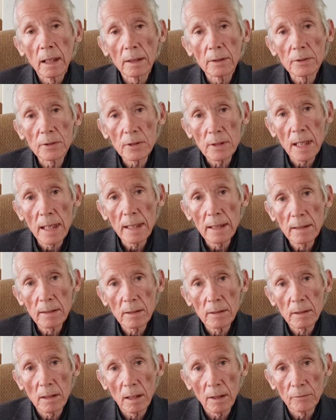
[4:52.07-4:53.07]

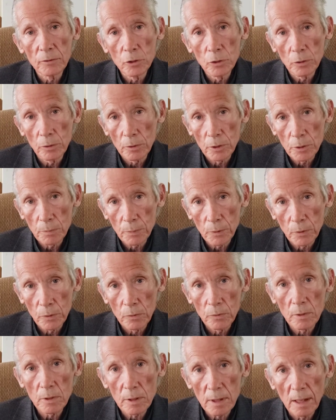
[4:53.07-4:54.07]
standard of
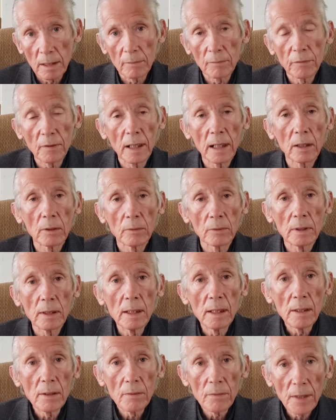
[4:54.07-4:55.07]
jurisprudence and found
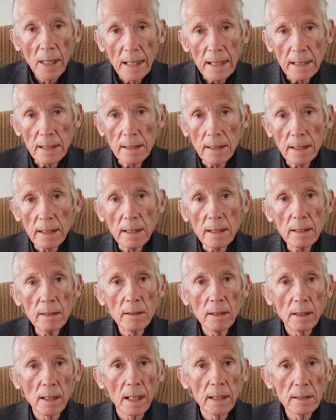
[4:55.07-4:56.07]
that indeed
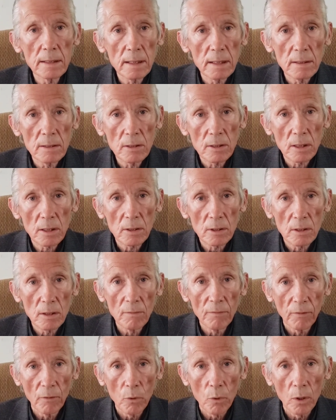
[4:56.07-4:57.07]
the
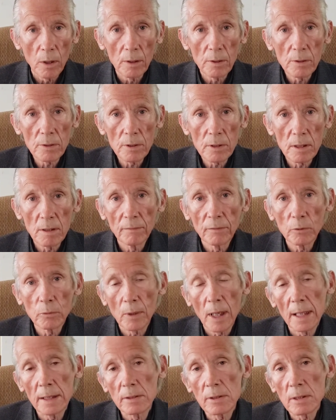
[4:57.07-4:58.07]
1964 Civil
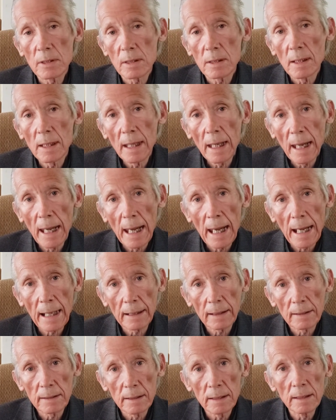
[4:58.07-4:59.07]
Rights
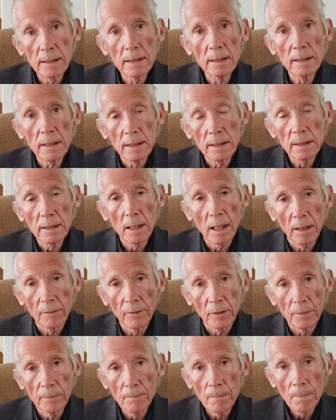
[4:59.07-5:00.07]
Act did indeed
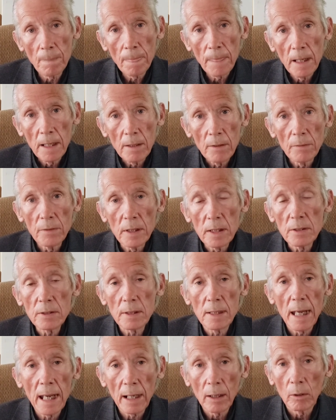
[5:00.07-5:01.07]
cover these
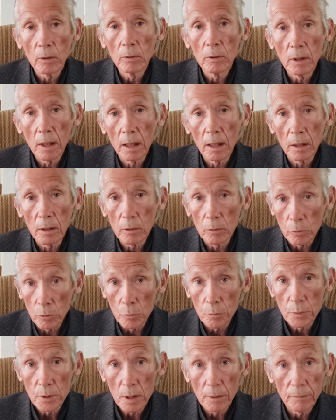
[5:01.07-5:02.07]
now
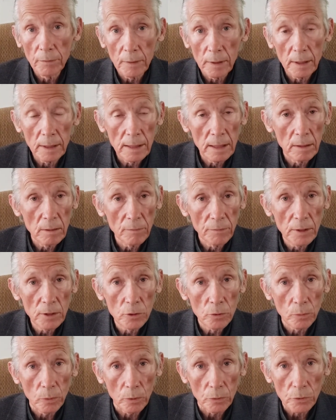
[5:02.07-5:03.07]
groups of
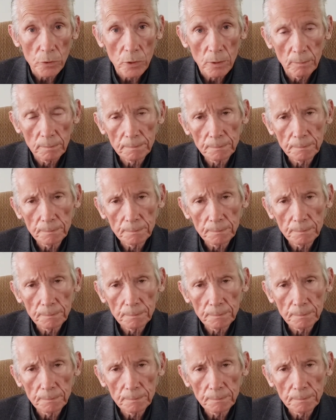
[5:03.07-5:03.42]
individuals.